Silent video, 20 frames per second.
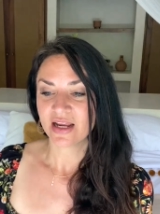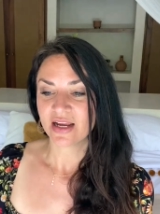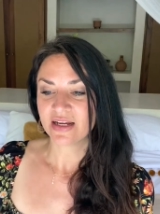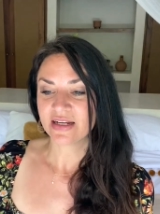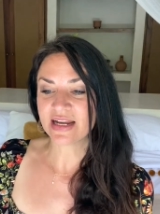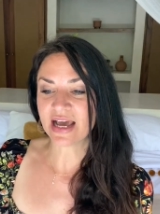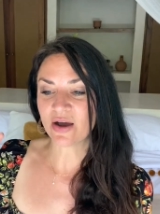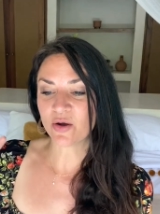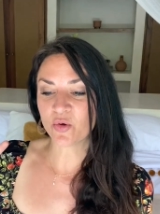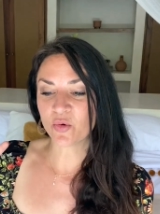
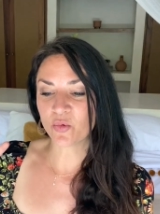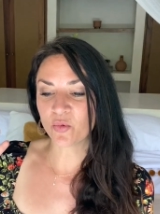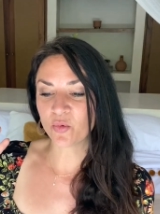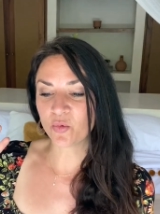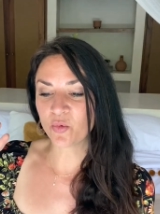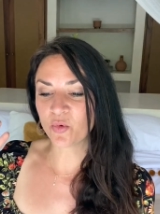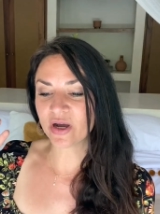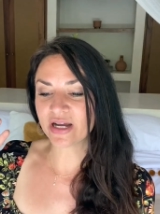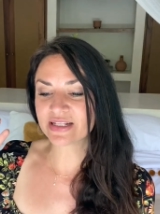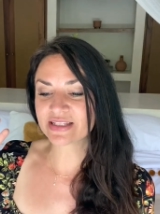Now,
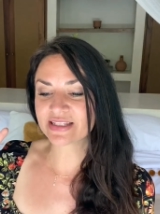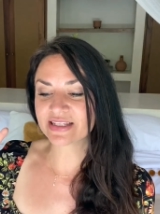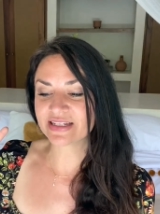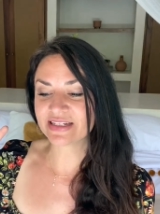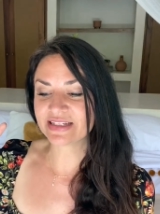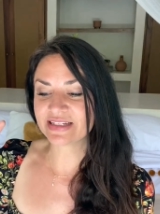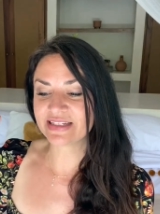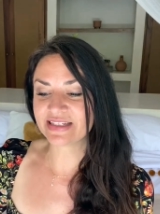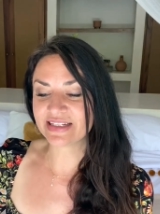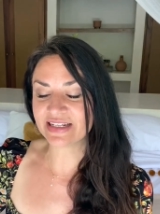what's
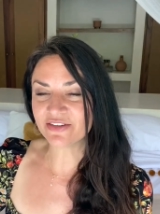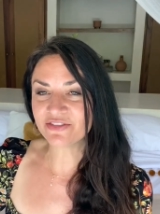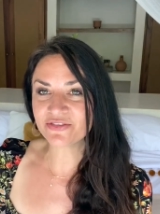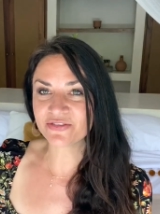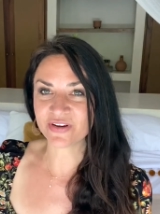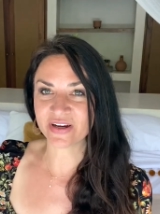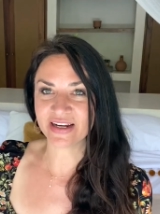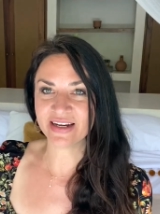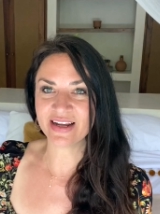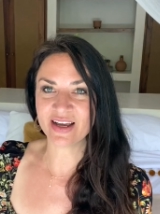
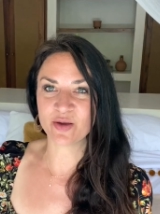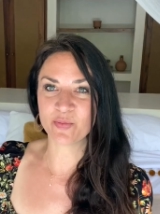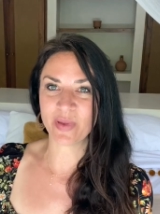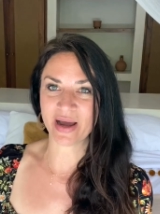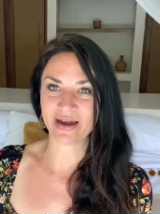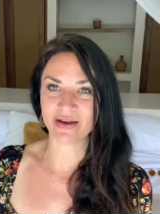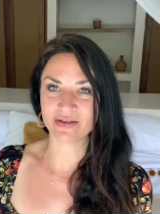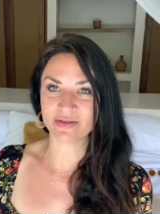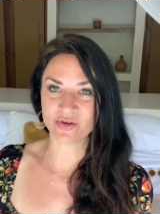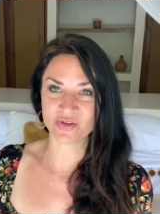different
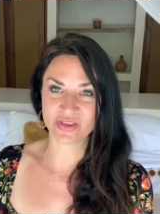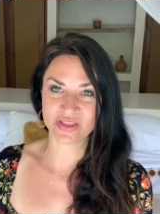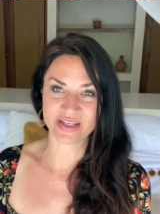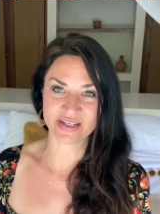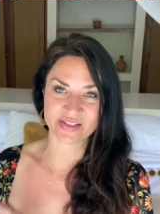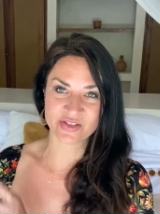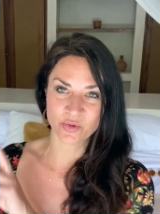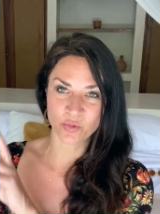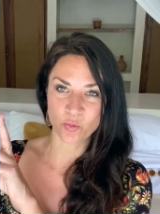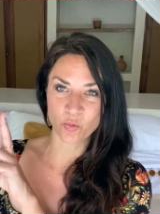about
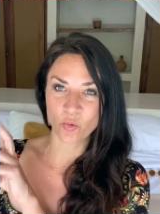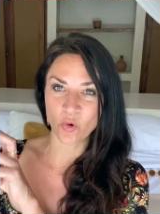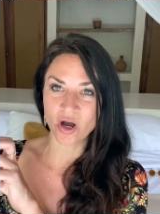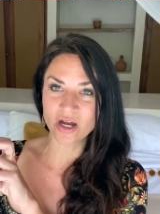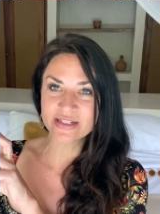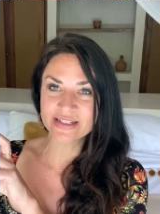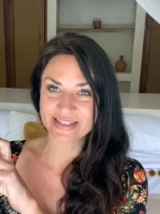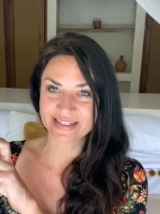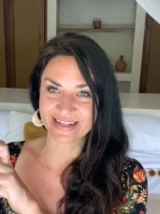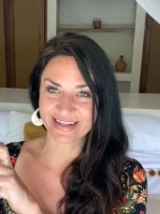this
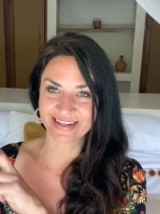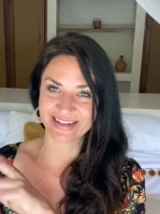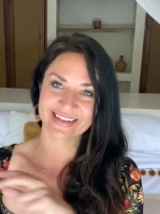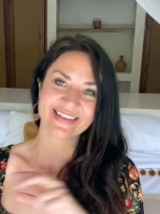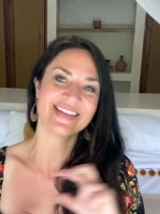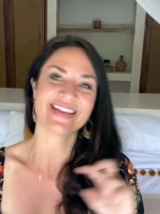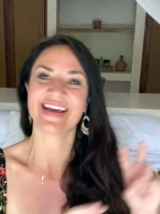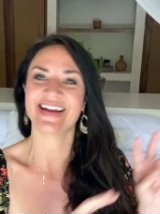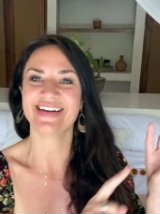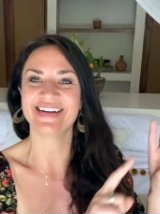wanting
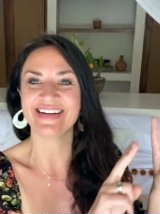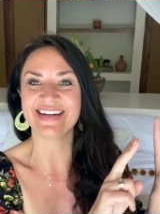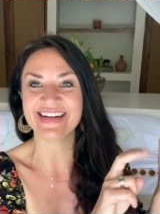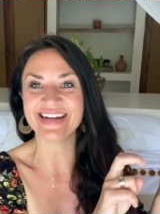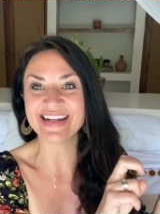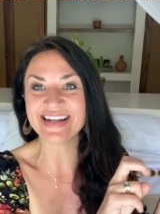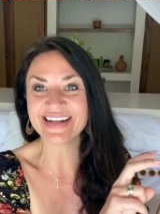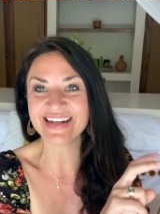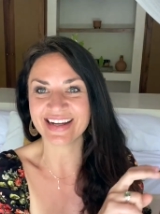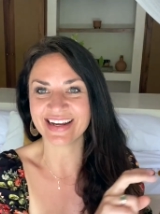than
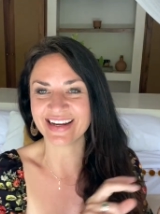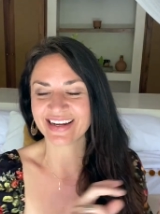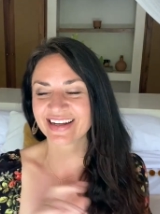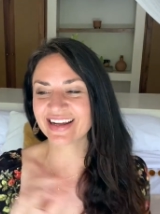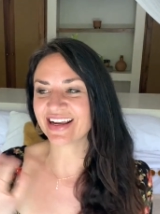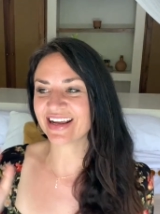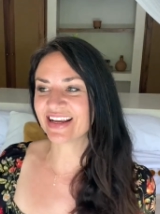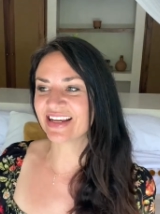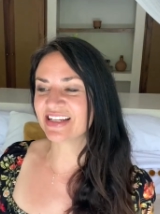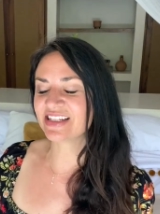
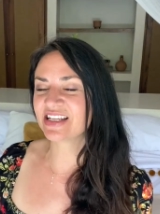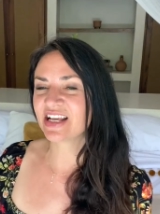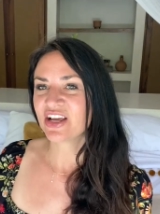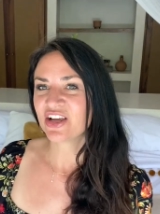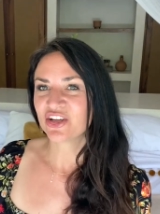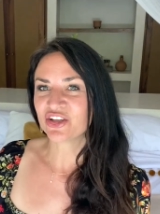needing is